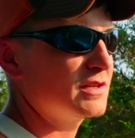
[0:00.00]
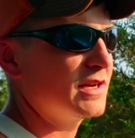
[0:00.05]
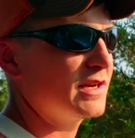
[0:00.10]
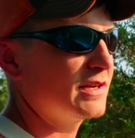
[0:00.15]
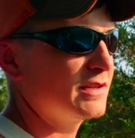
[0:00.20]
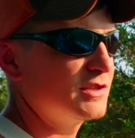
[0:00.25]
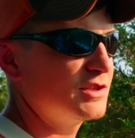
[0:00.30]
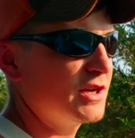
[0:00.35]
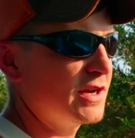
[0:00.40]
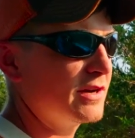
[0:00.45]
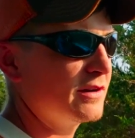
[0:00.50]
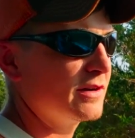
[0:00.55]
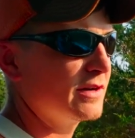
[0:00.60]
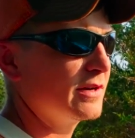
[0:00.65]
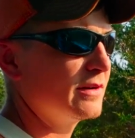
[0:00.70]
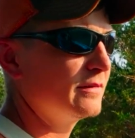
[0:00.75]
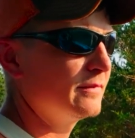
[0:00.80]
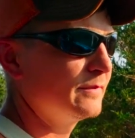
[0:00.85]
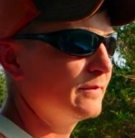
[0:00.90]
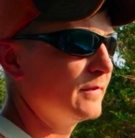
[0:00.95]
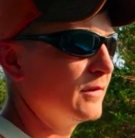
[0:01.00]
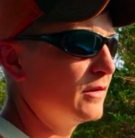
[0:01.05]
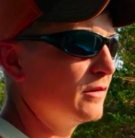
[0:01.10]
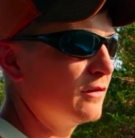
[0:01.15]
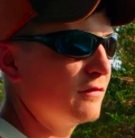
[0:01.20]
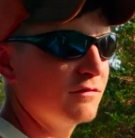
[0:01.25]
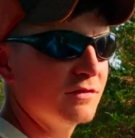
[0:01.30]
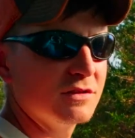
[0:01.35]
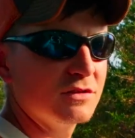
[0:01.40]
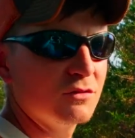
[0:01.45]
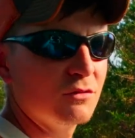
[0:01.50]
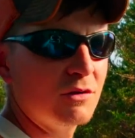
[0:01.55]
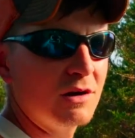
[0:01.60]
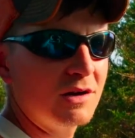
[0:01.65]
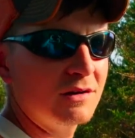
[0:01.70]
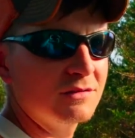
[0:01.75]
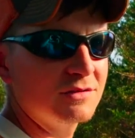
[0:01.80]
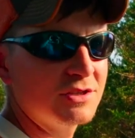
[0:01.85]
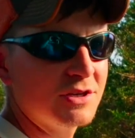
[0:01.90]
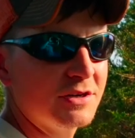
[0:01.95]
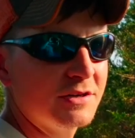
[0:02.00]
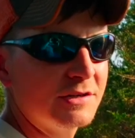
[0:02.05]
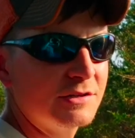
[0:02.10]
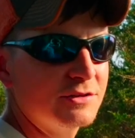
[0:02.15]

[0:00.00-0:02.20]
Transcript: like a cherry. I don't know if it's a wild cherry